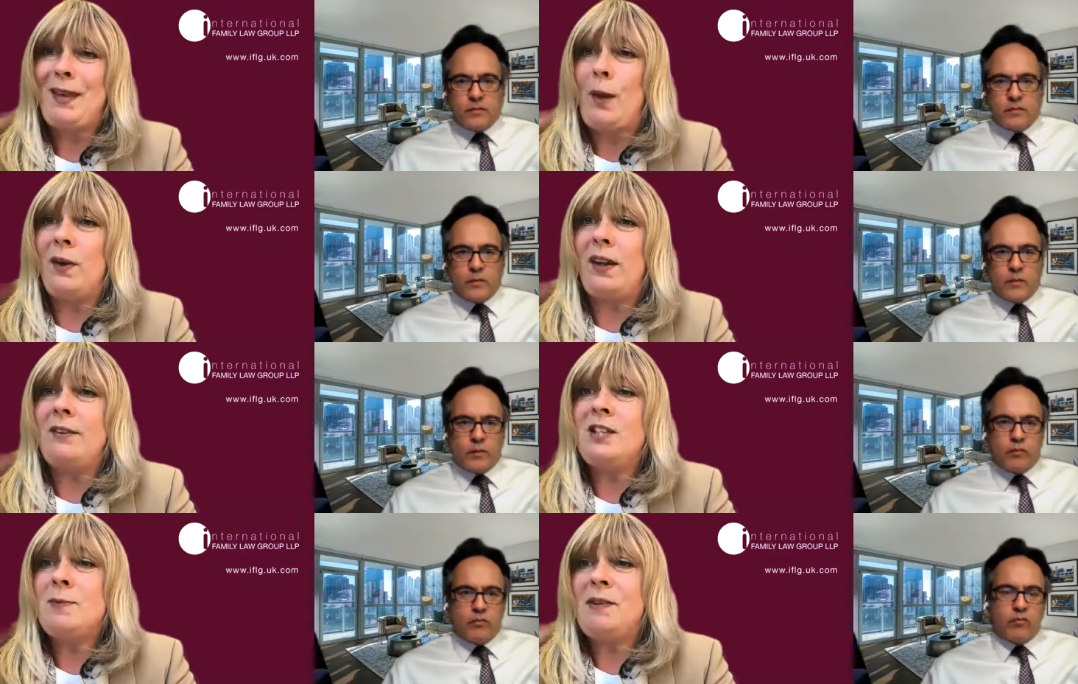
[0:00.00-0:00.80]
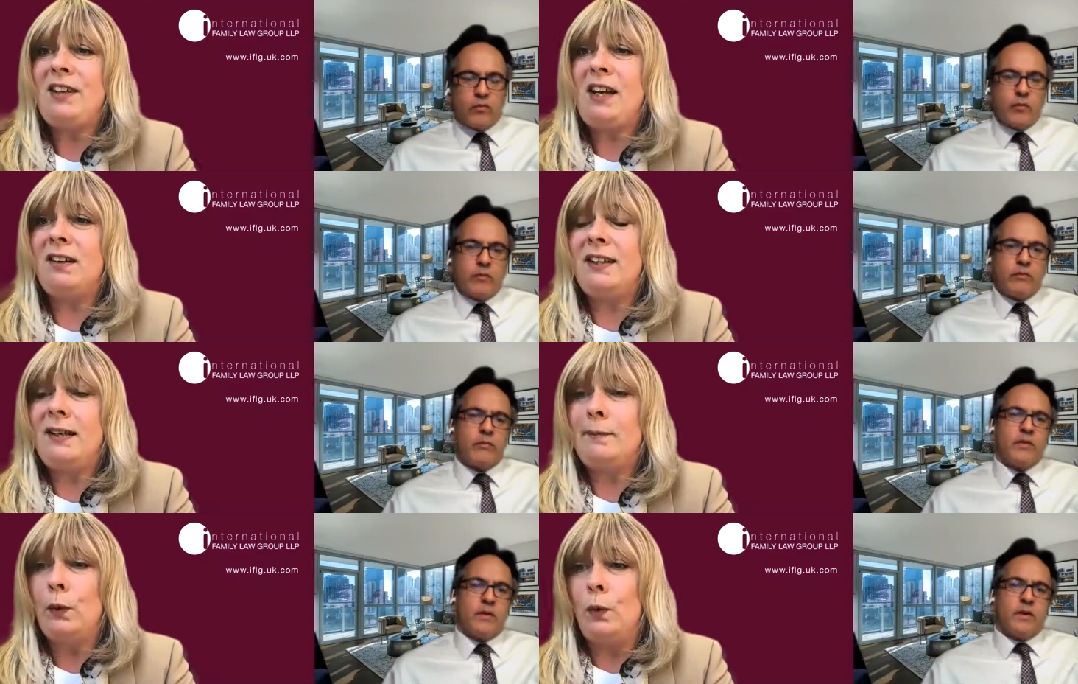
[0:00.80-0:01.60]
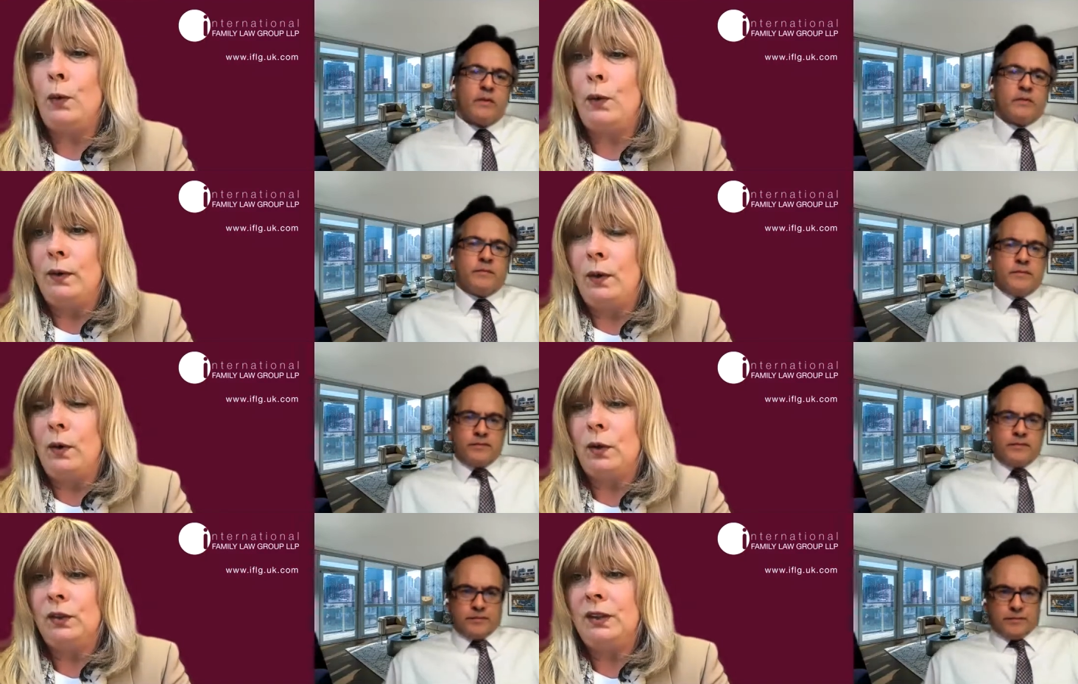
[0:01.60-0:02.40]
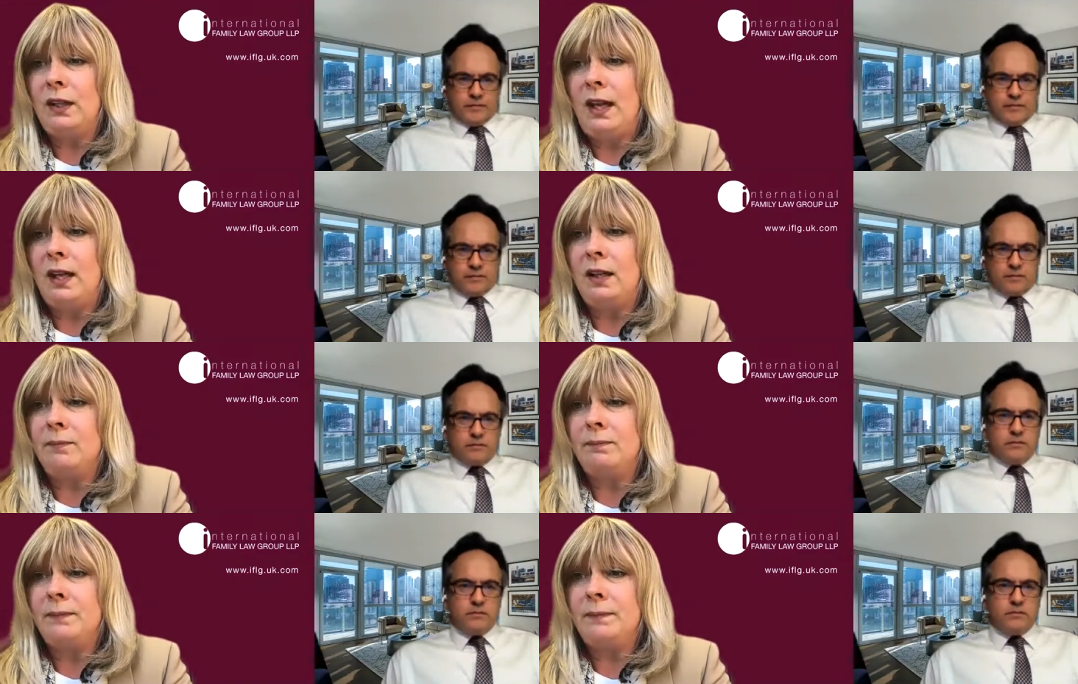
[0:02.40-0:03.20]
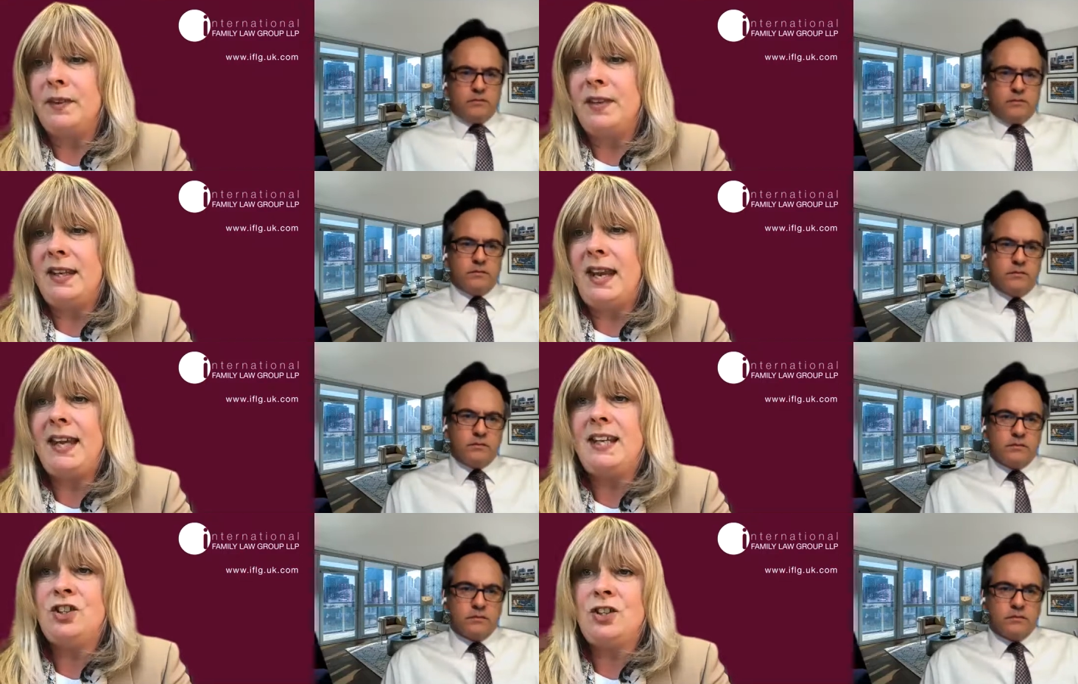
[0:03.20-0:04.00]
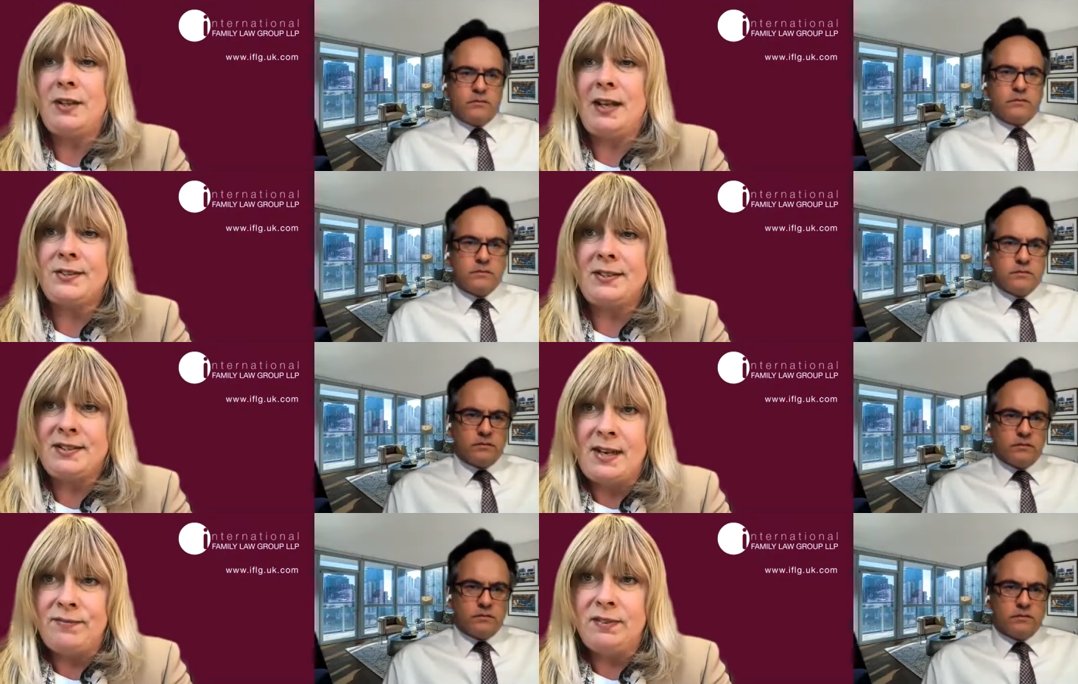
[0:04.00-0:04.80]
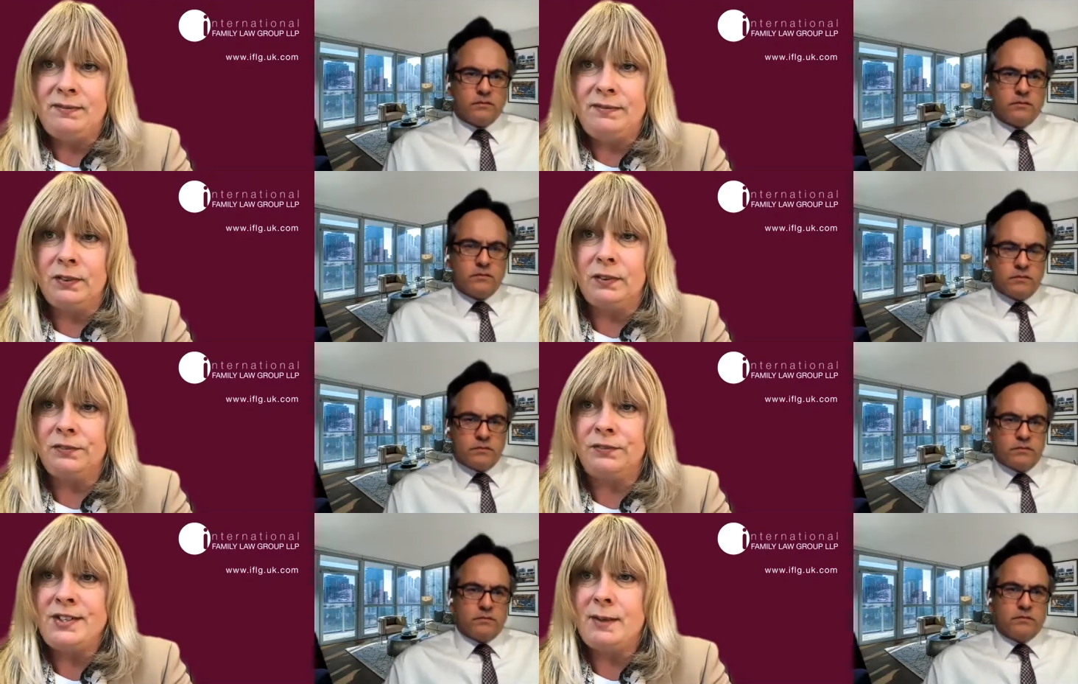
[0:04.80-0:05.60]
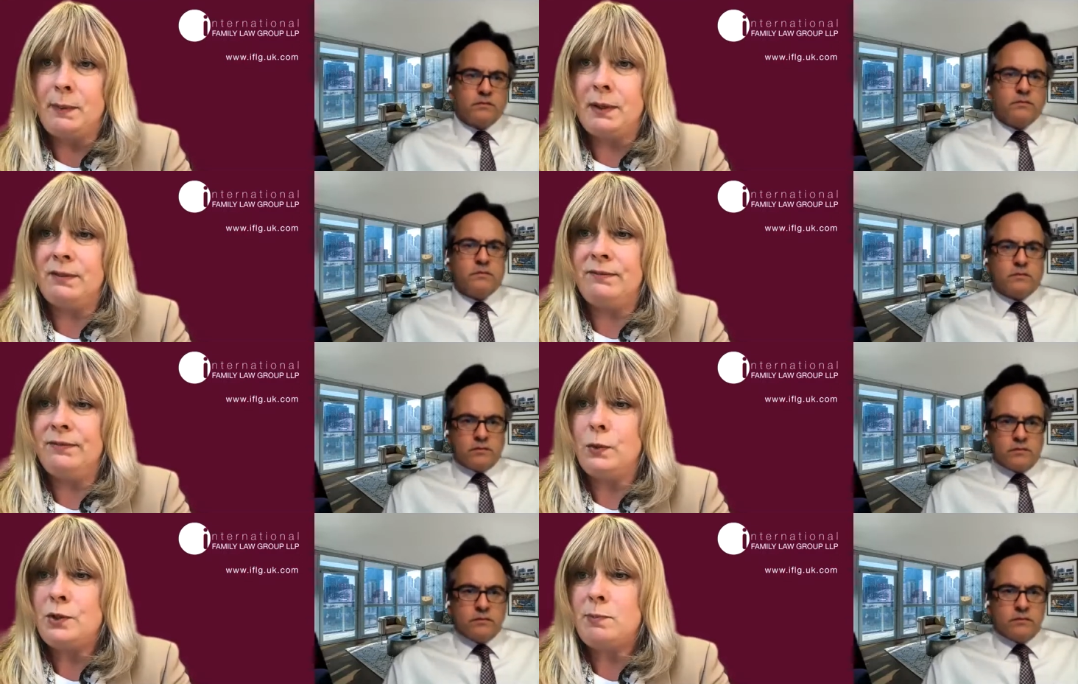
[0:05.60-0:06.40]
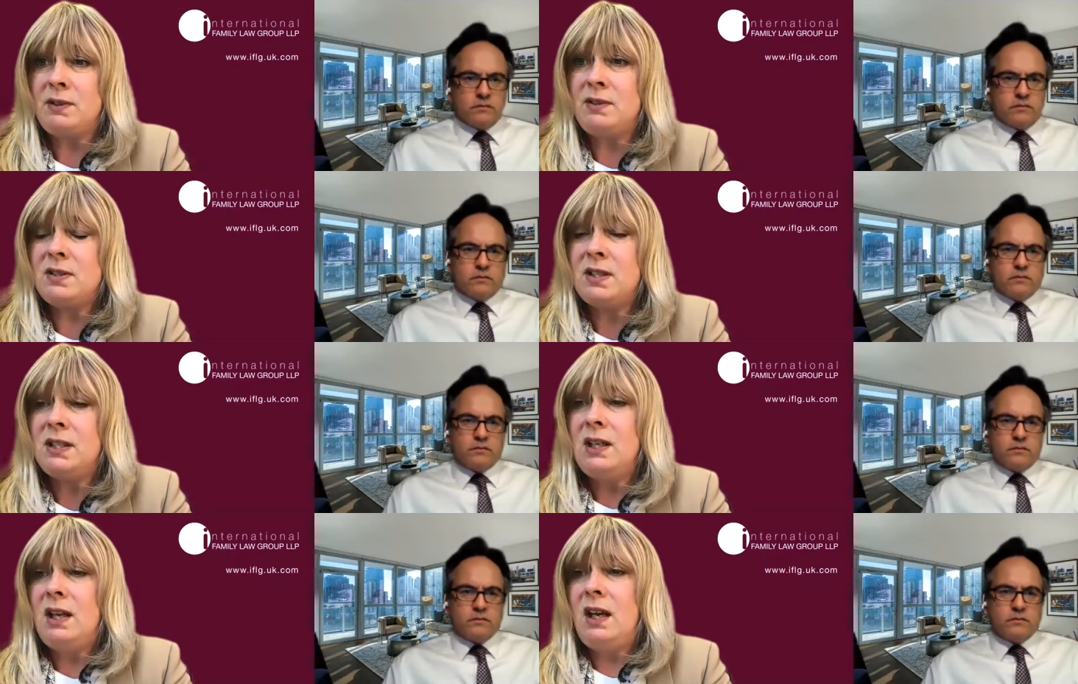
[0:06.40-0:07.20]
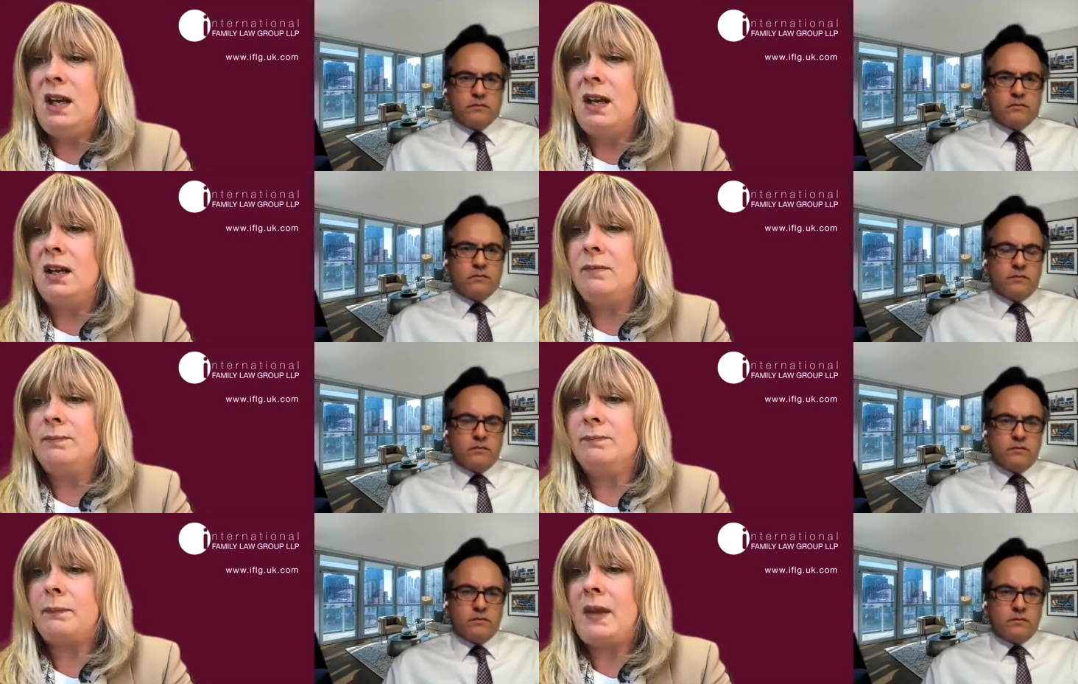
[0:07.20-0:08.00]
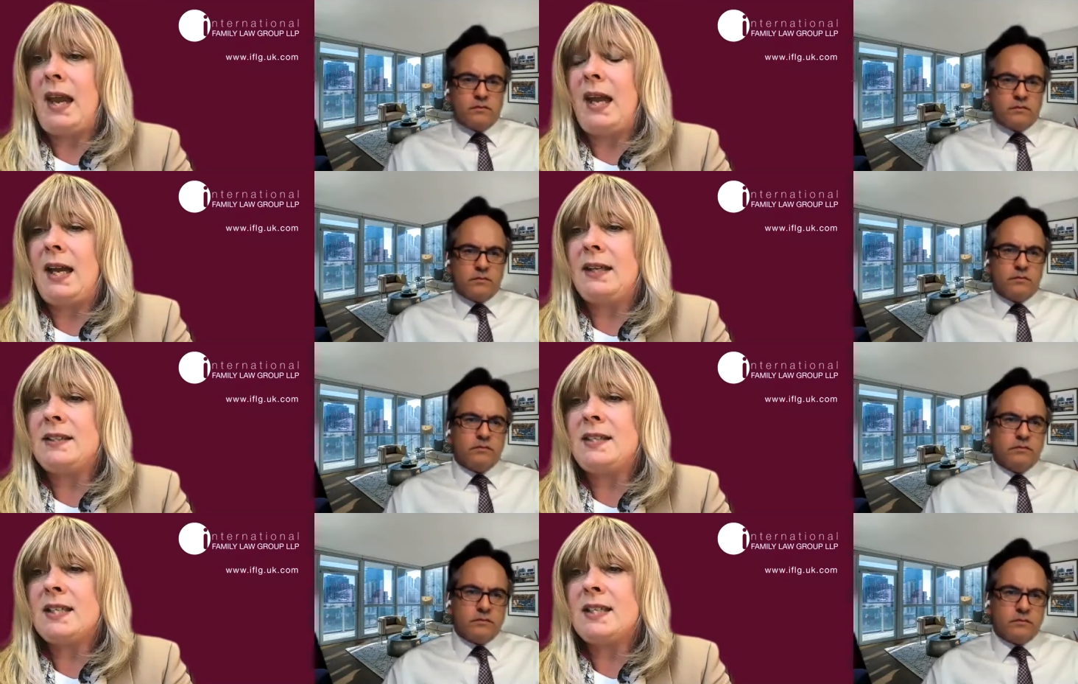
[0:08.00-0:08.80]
Speaker 1: We're going to be relying more on um, the Hague 2007 for reciprocal enforcement. Mm. Um, and